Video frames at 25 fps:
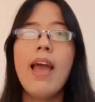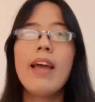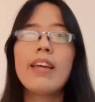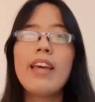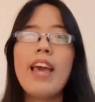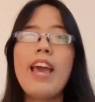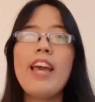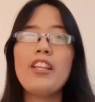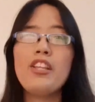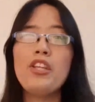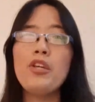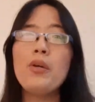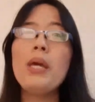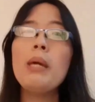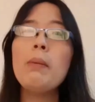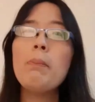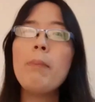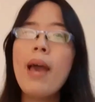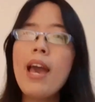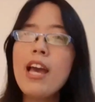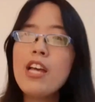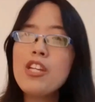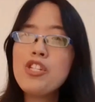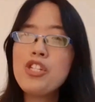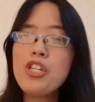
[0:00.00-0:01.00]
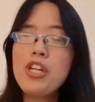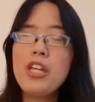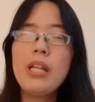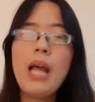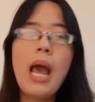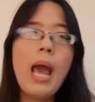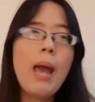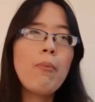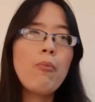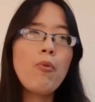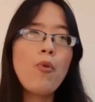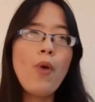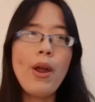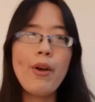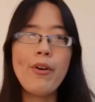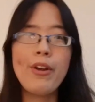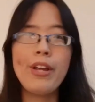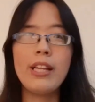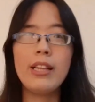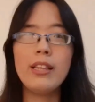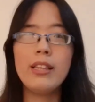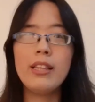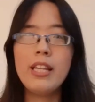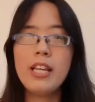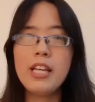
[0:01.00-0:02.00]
Can you imagine I'm wearing